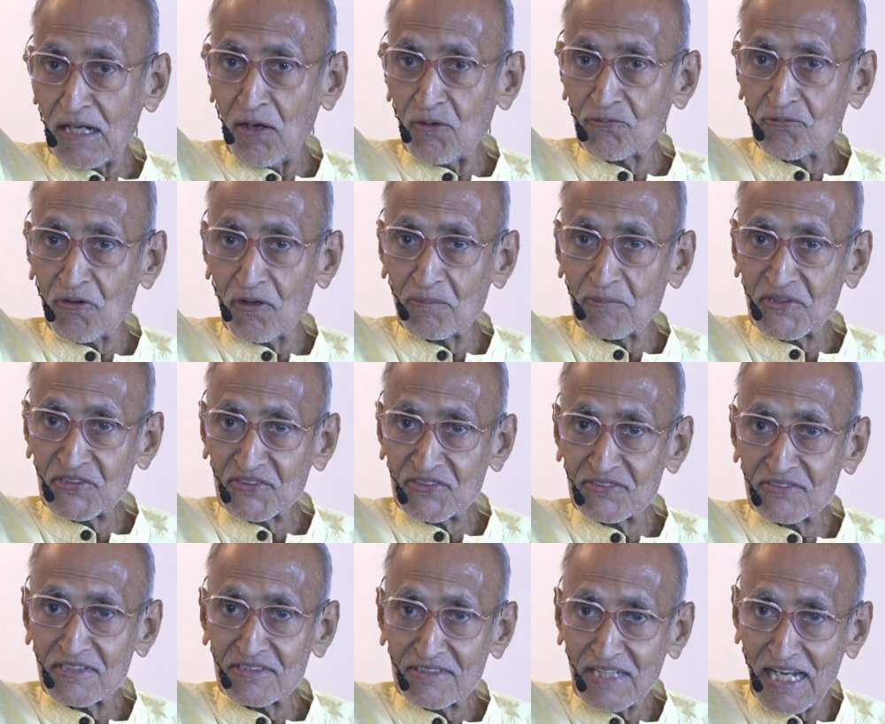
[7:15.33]
the cloud
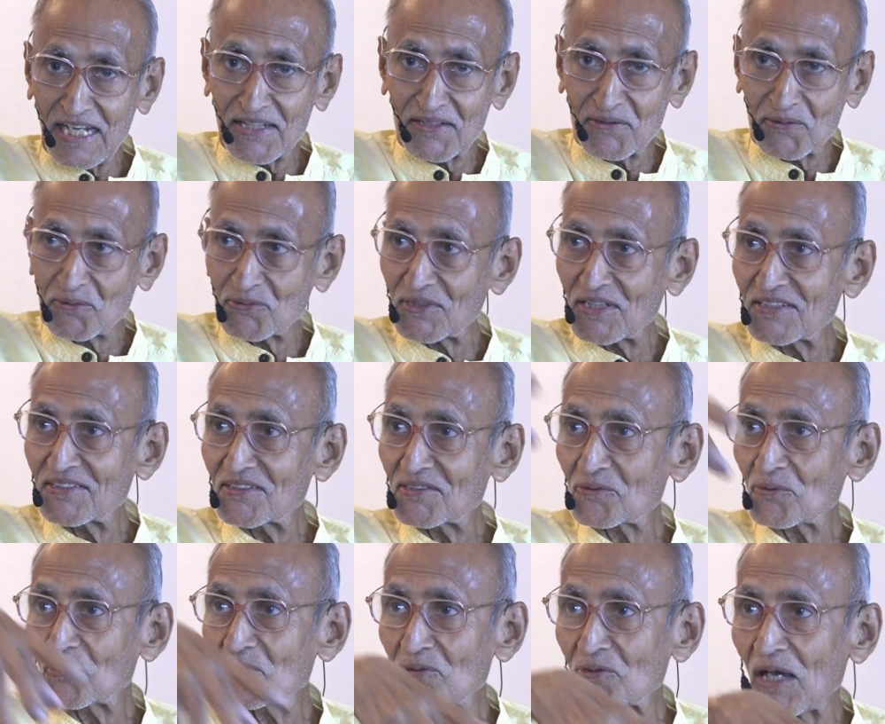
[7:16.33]
formations and telling you that
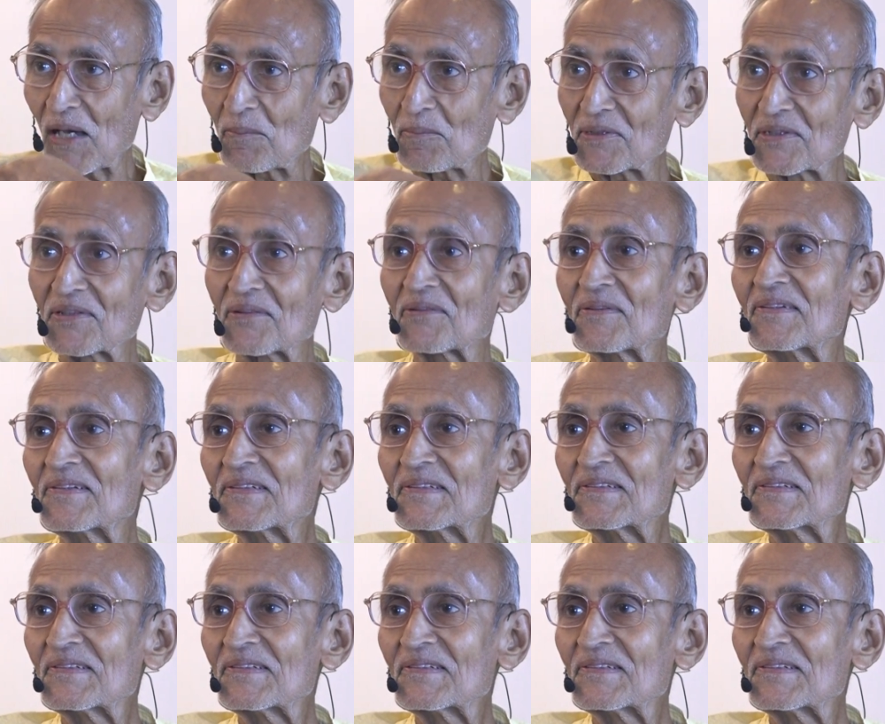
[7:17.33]
this is going to happen.